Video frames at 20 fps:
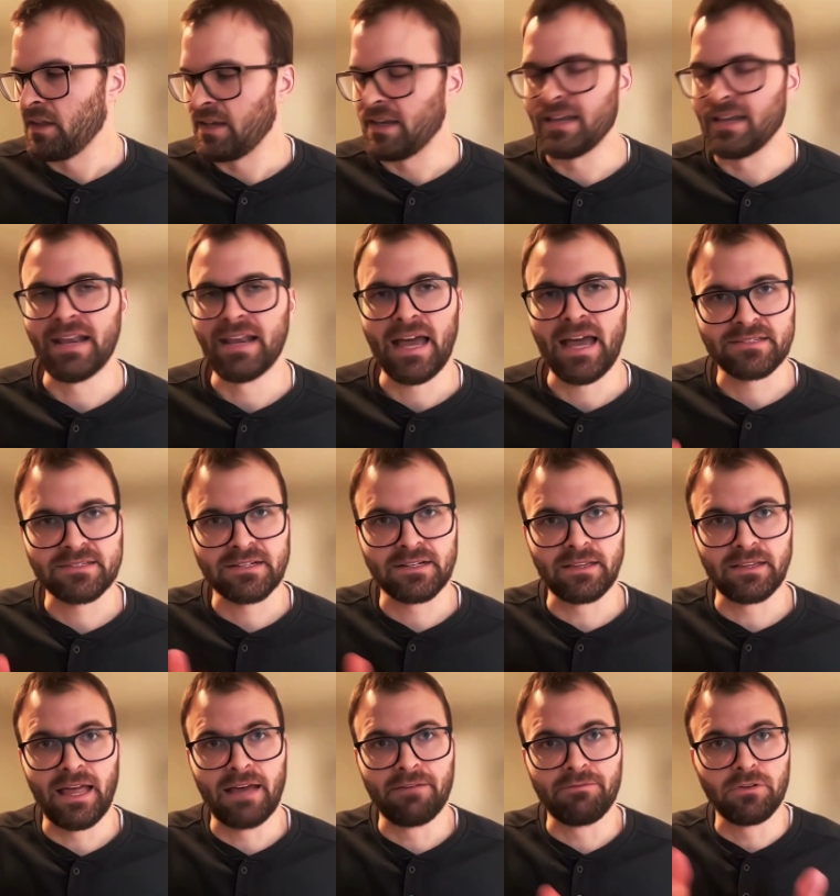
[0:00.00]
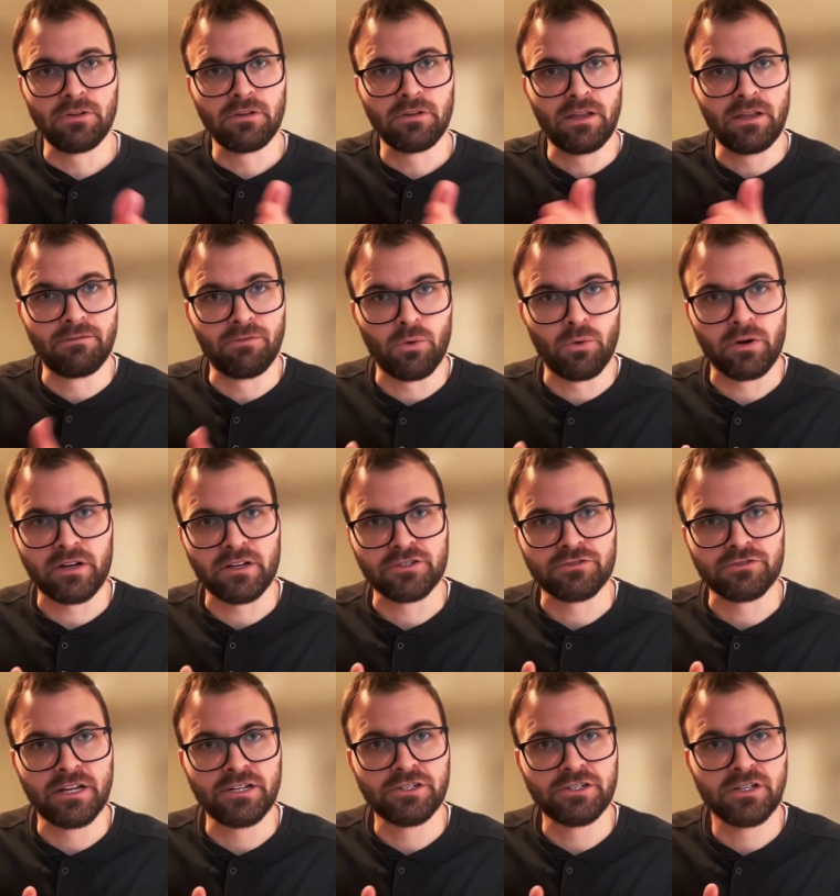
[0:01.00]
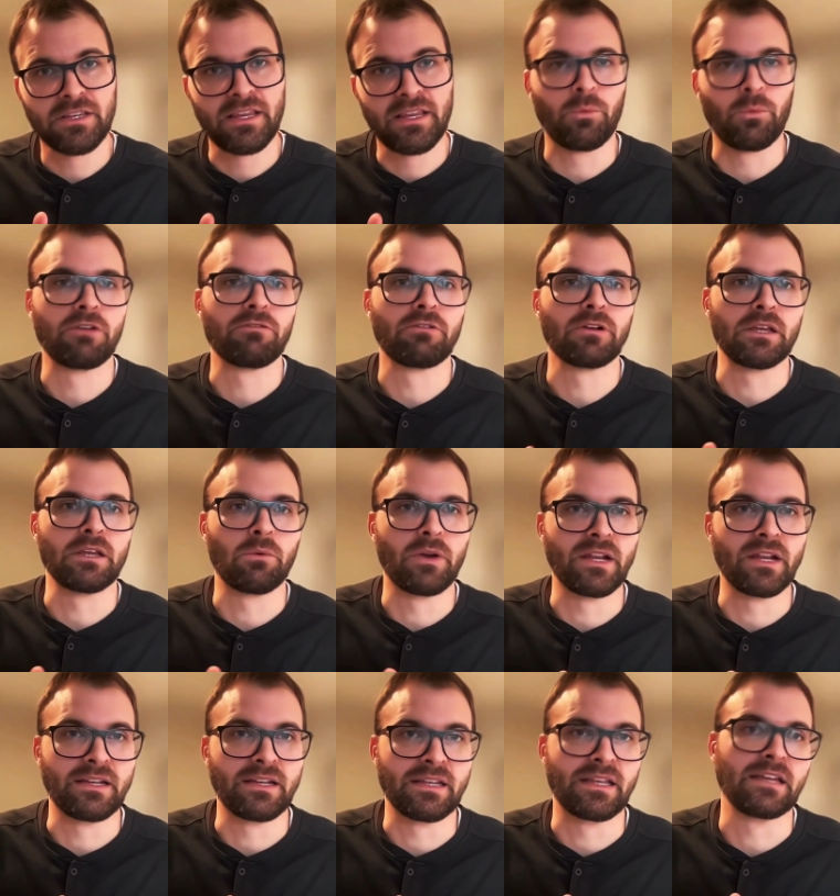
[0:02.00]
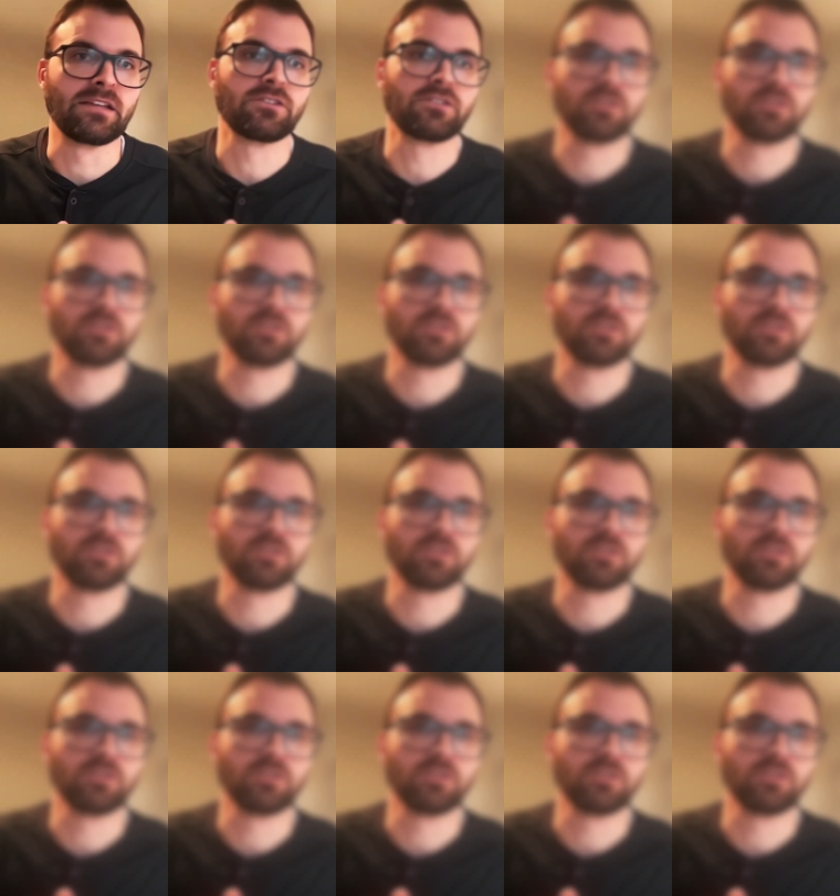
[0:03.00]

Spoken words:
next level of orchestration that we really wanted to get